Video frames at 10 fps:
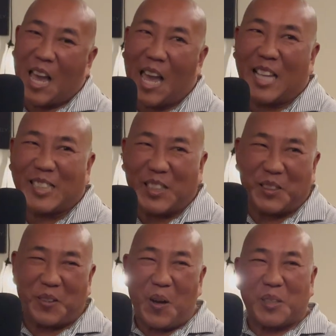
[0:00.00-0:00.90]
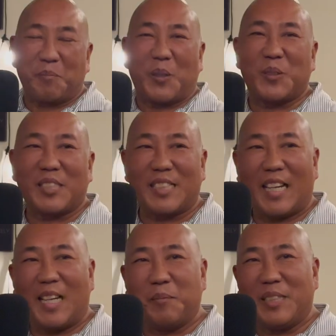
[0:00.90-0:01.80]
asking the wrong person.
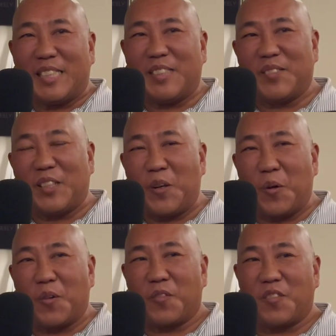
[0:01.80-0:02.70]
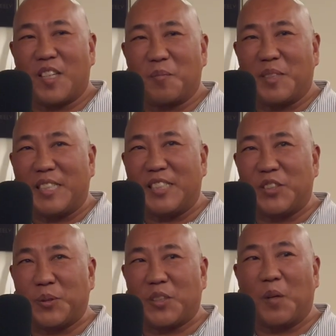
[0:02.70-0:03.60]
I believe the North
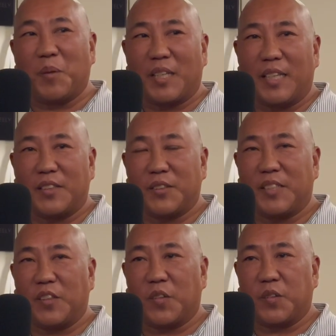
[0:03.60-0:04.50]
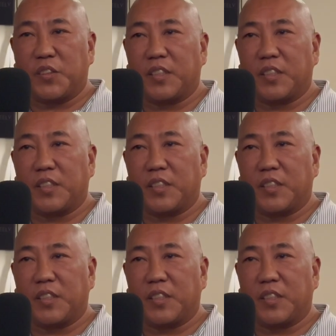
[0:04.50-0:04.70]
Vietnamese were coming in to take over.